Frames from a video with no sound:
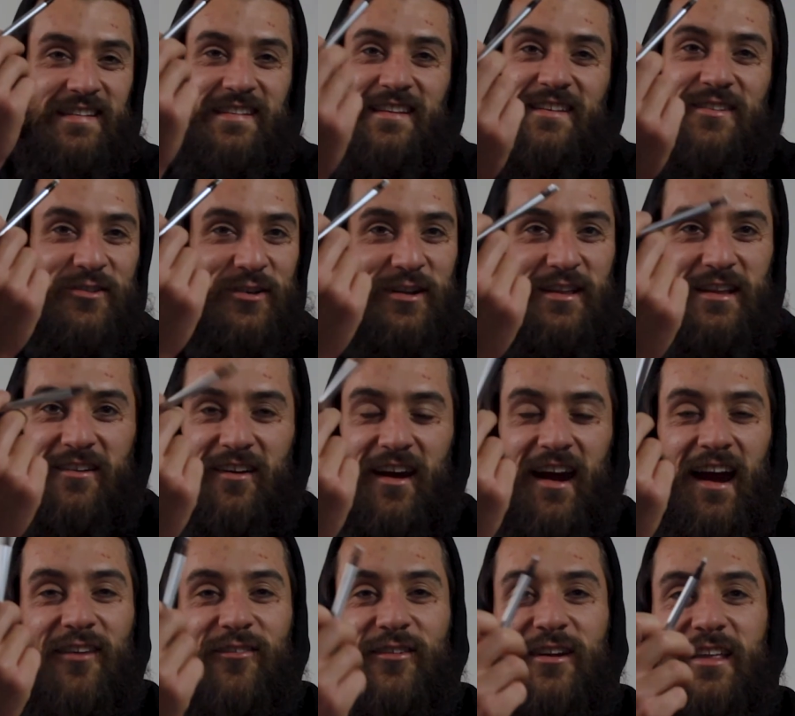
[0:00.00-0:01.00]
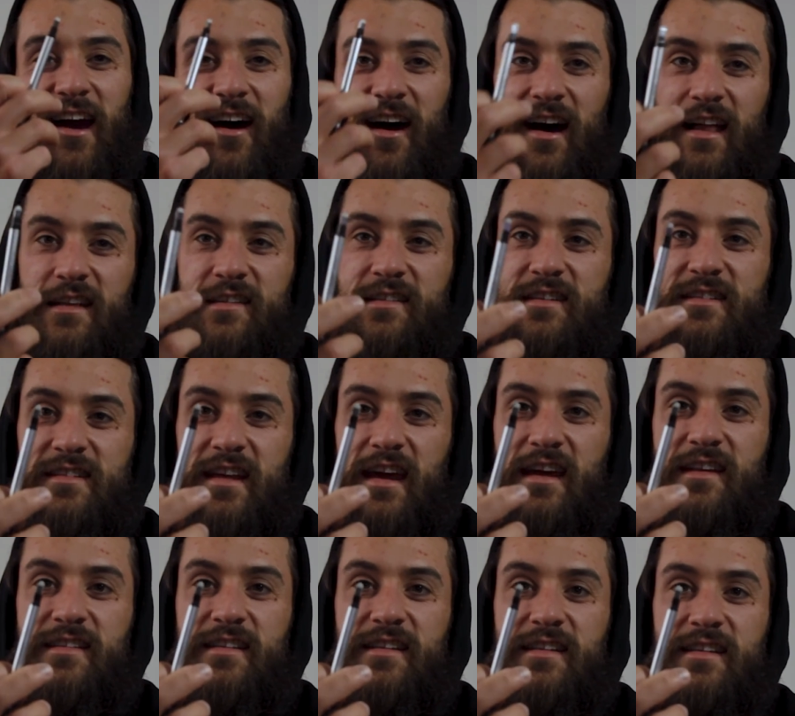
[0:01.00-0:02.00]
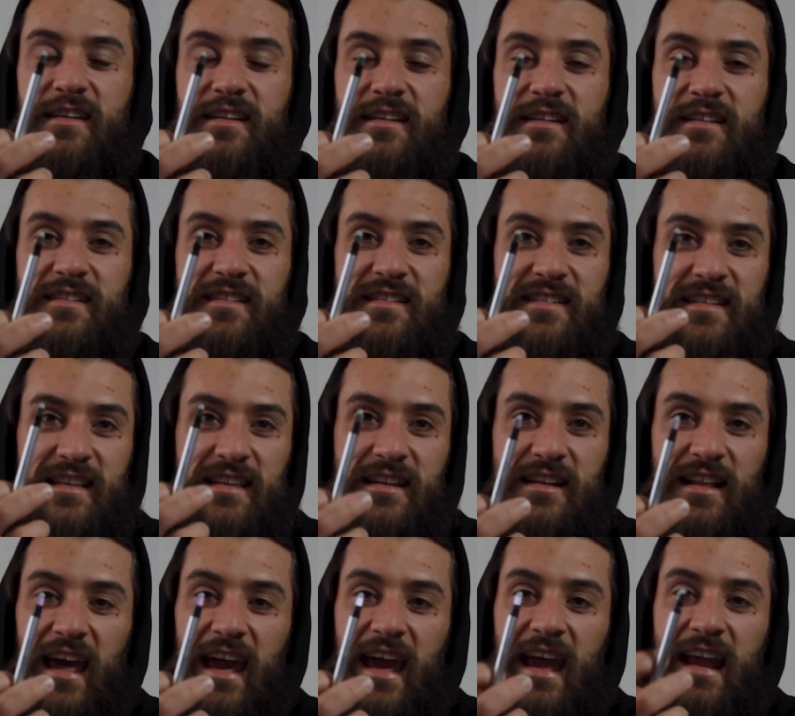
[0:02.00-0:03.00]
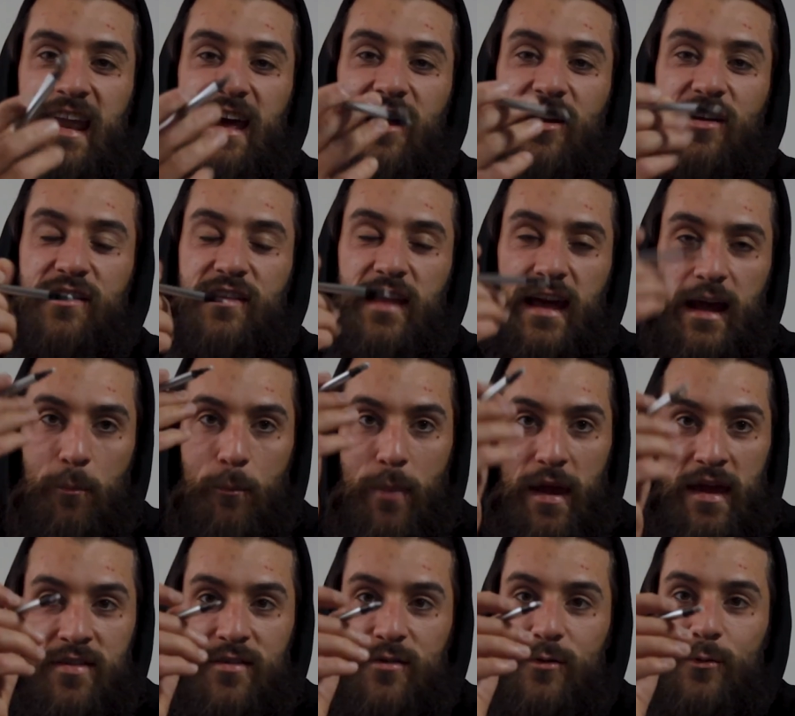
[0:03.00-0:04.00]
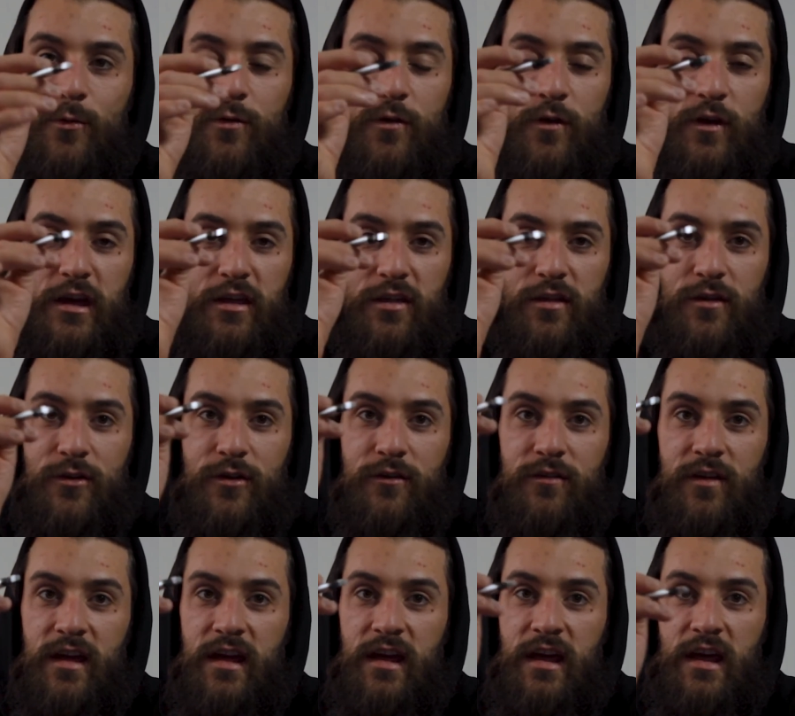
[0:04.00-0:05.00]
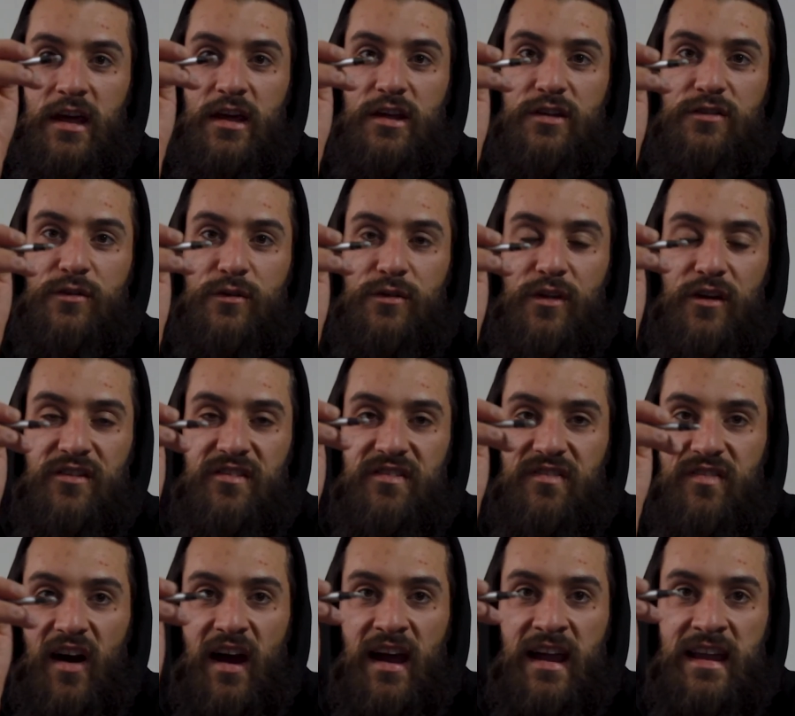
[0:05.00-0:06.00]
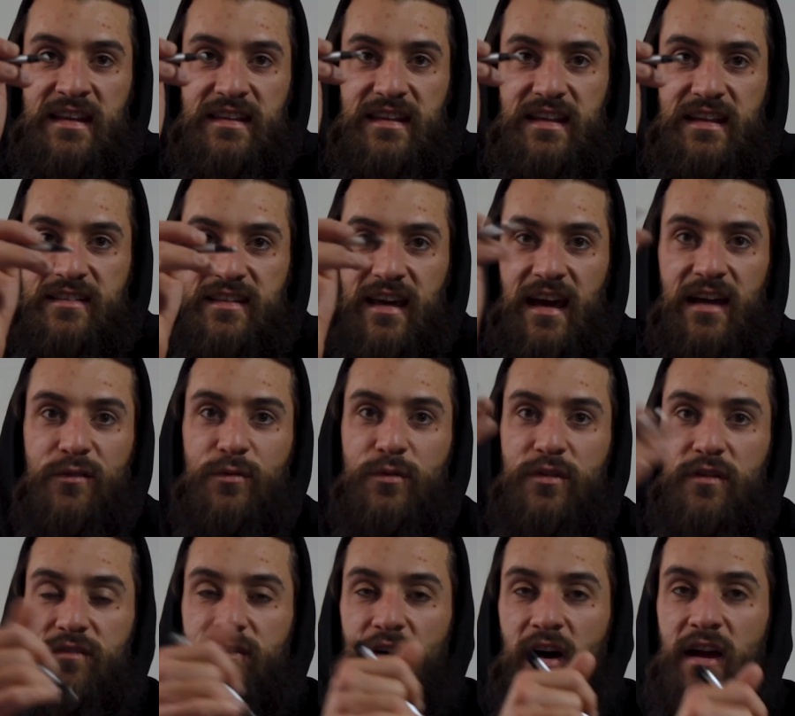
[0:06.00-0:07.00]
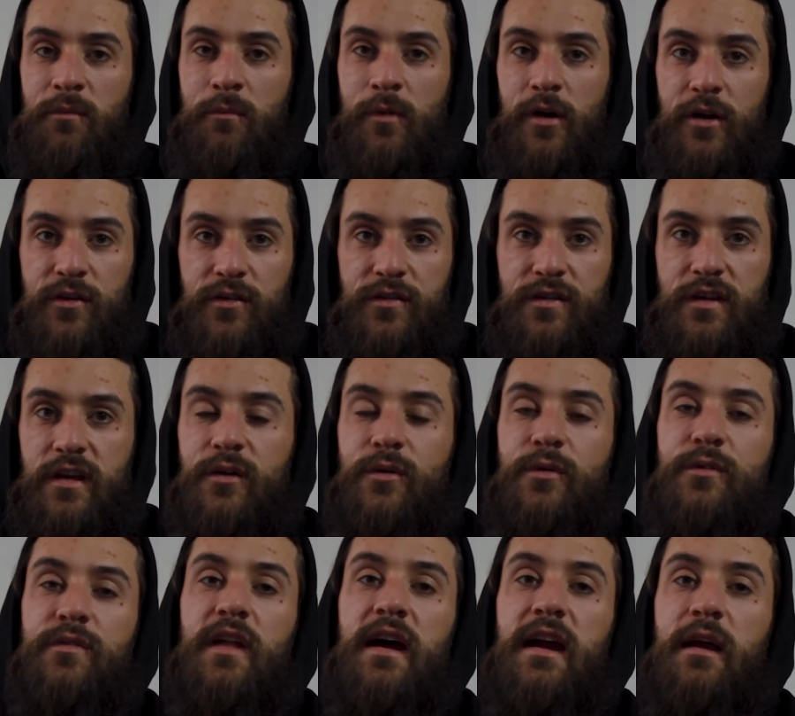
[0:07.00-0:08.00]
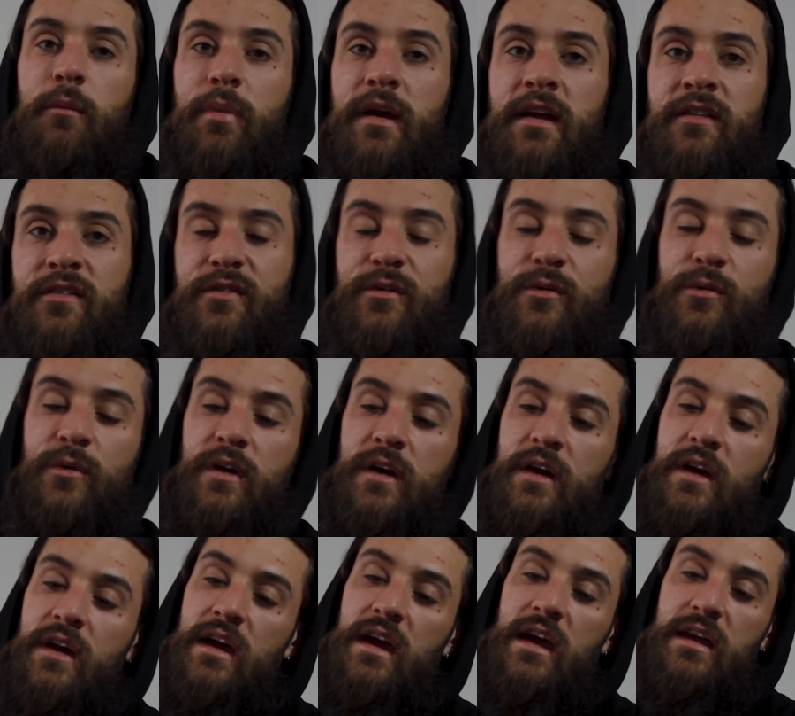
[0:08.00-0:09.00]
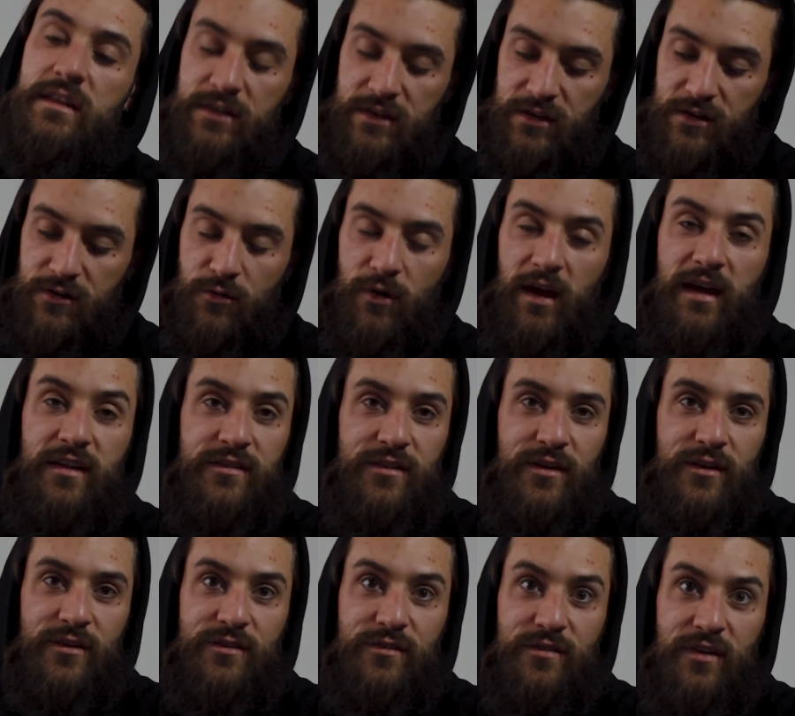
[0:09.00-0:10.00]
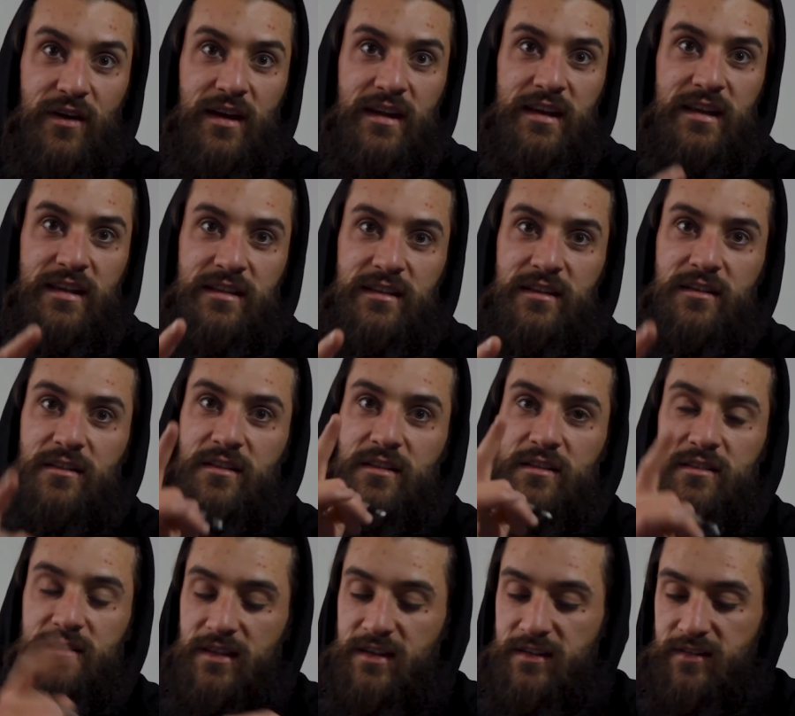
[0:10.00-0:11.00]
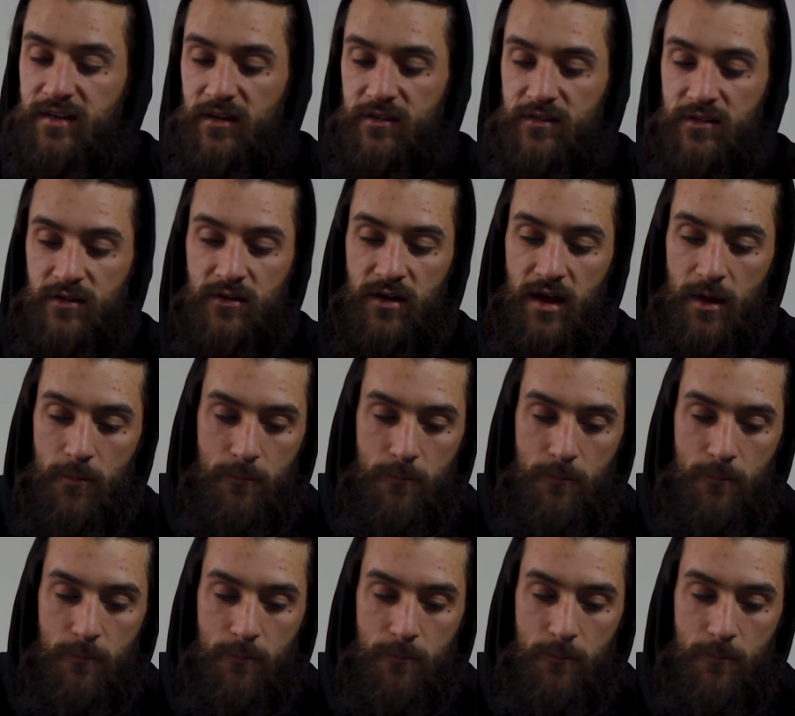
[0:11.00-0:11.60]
is really great. I really highly suggest just a little handheld. It's like a pencil, so you can sort of do those fine details with your fine motor skills like a pencil, and you can erase those fine little details. All right,